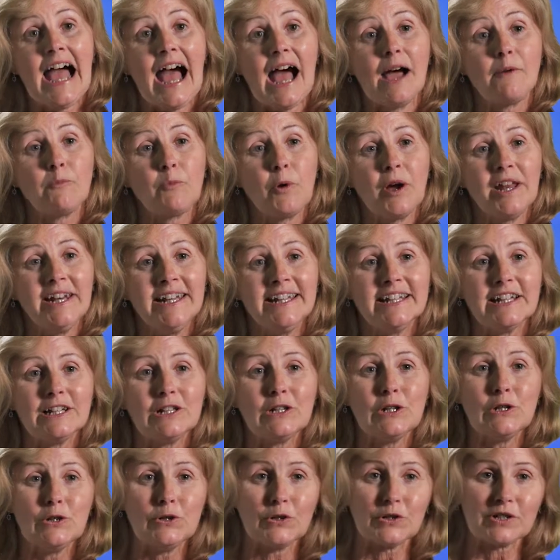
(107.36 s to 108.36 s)
And when it
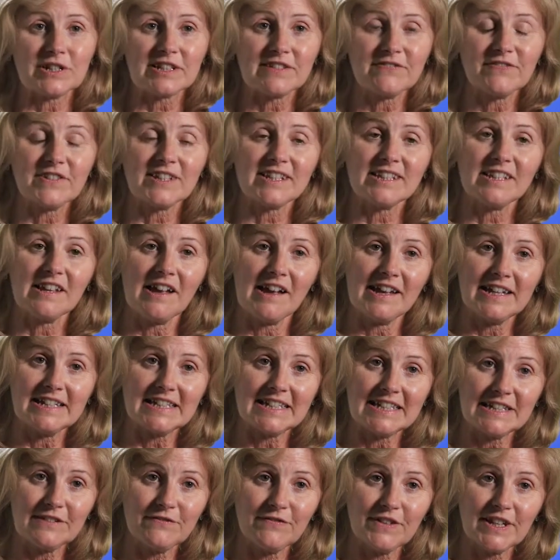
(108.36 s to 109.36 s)
looks for
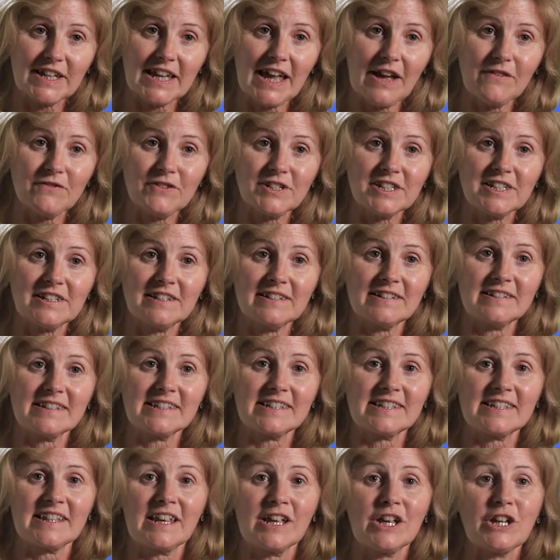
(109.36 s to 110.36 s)
scientific
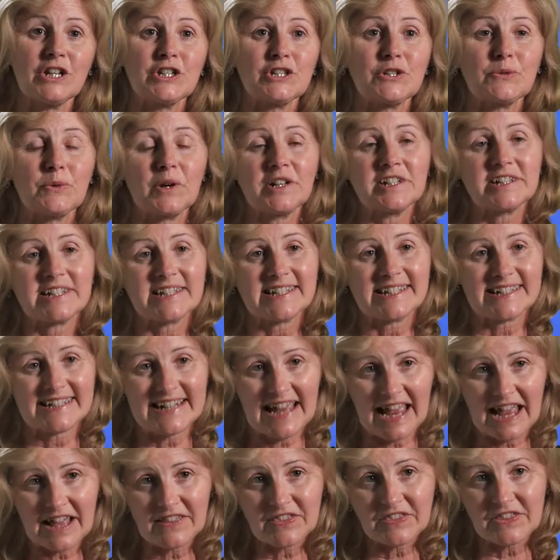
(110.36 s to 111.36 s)
evidence to
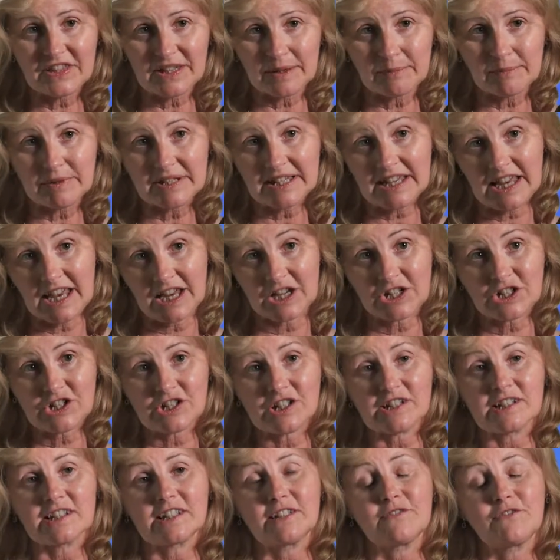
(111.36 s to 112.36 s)
understand the
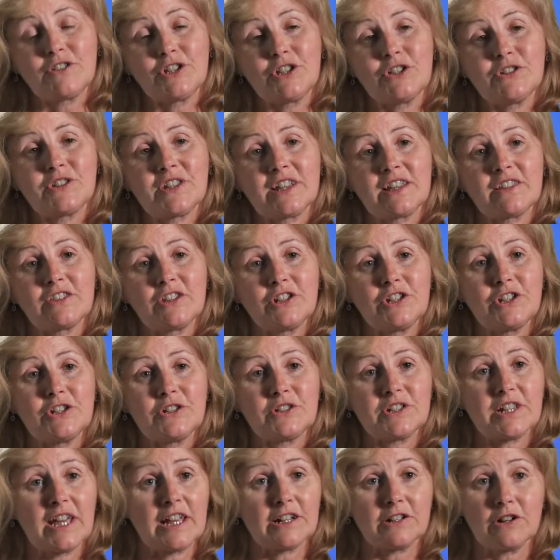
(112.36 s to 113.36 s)
implications of using the
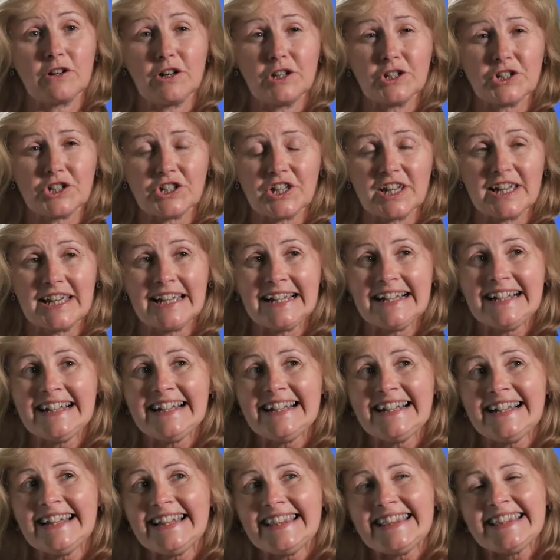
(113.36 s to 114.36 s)
new technology,
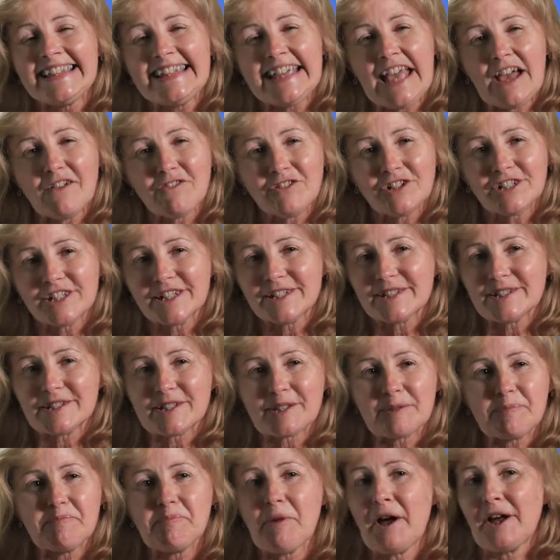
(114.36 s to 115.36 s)
the
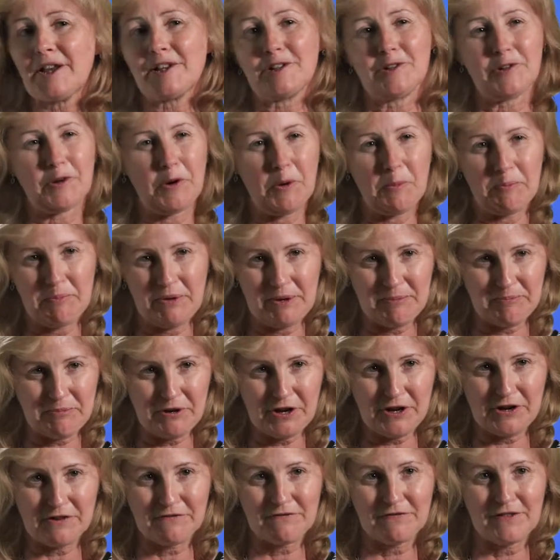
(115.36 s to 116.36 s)
evidence might not be
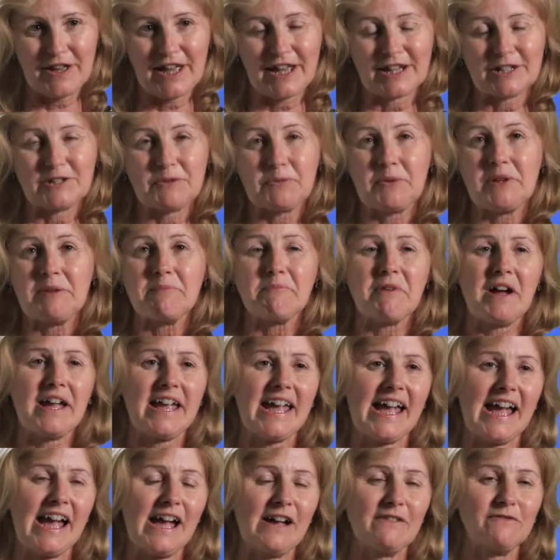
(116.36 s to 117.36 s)
perfect. We
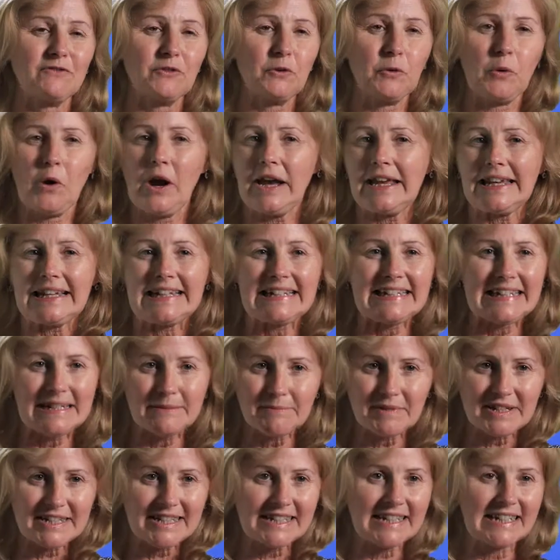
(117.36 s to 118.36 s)
might have quite
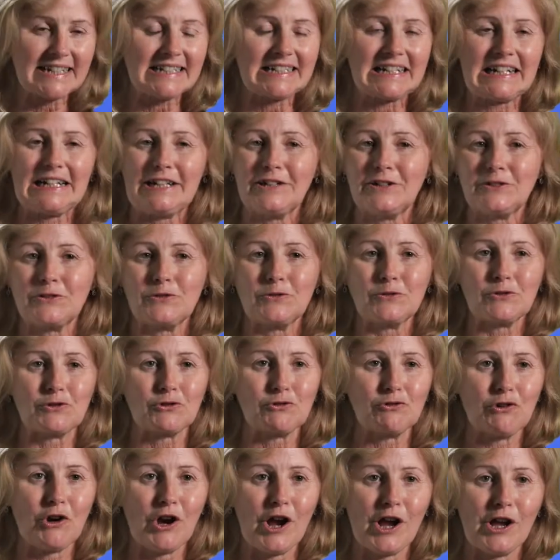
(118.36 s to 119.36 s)
limited clinical
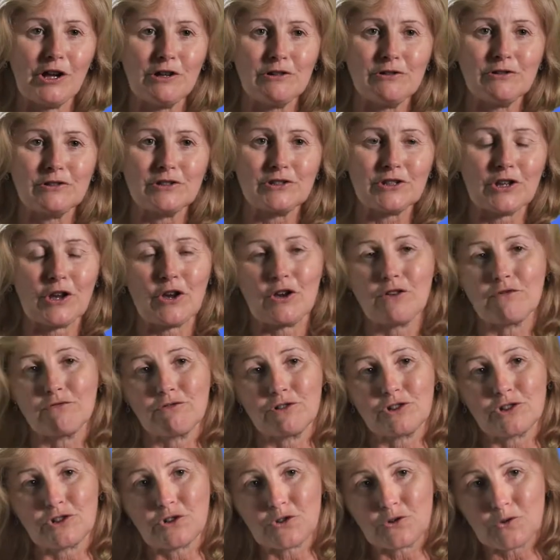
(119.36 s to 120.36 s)
trials
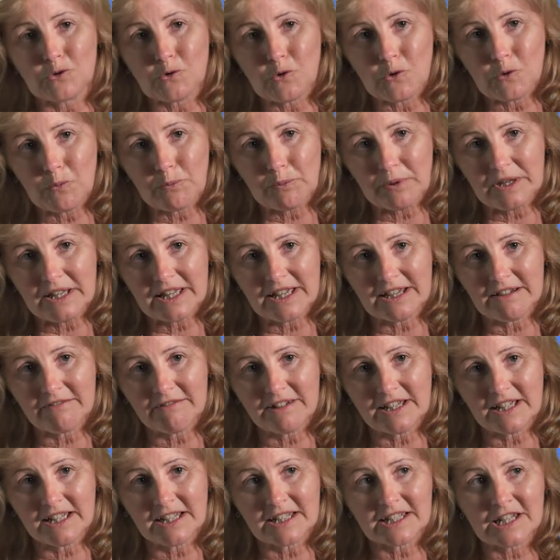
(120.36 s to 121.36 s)
over a short
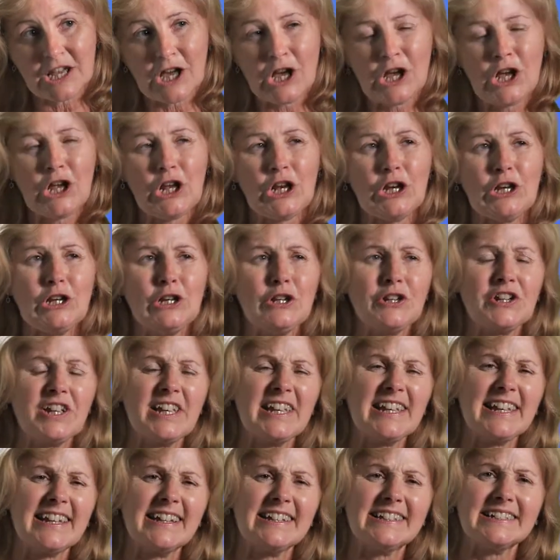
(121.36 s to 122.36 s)
period,
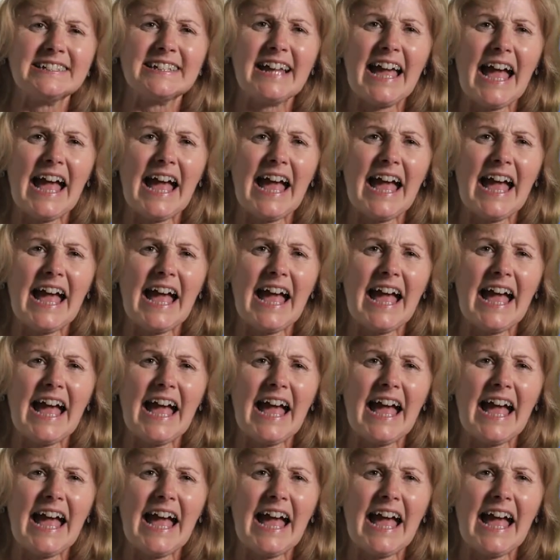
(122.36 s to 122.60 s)
looking at